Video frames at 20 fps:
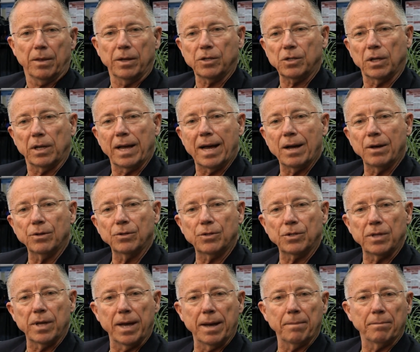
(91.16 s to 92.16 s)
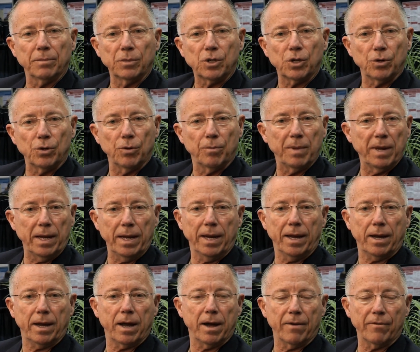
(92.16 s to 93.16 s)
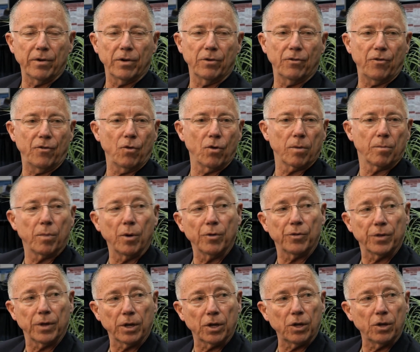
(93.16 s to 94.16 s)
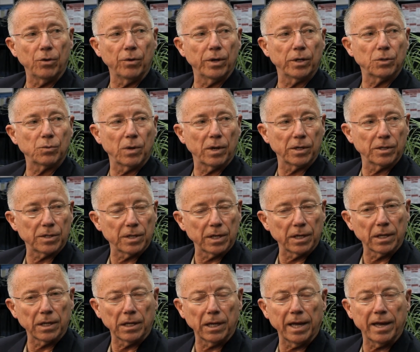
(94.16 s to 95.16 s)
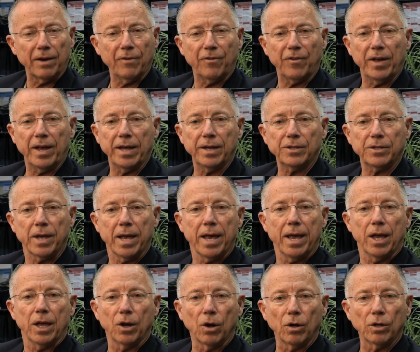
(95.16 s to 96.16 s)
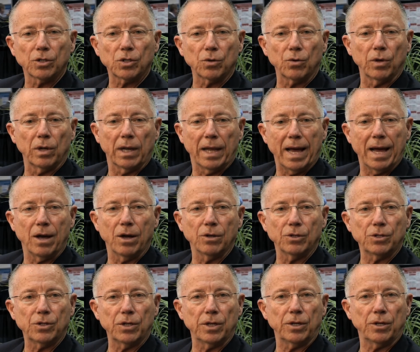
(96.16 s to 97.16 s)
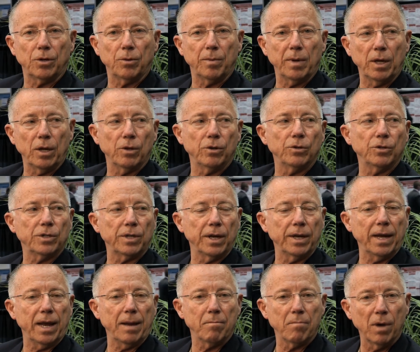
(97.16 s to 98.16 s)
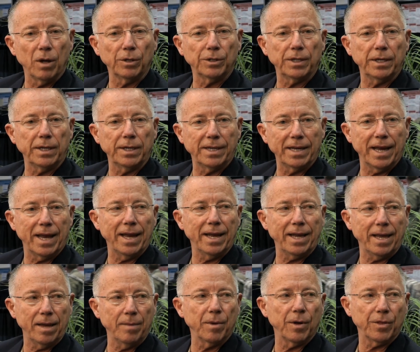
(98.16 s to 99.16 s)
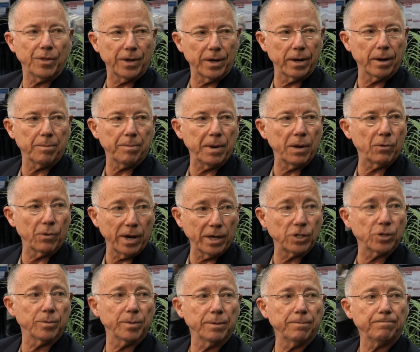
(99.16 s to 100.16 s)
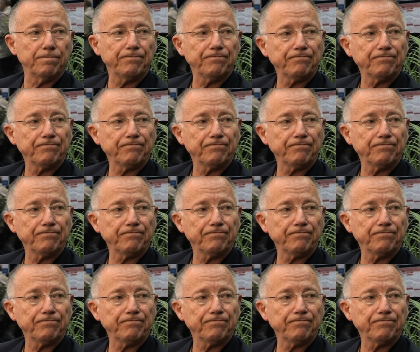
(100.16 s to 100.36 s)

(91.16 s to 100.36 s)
This allows them to be covered for both the acute as well as the delayed phase and also allows it to be used in a multi-day chemotherapy regimen.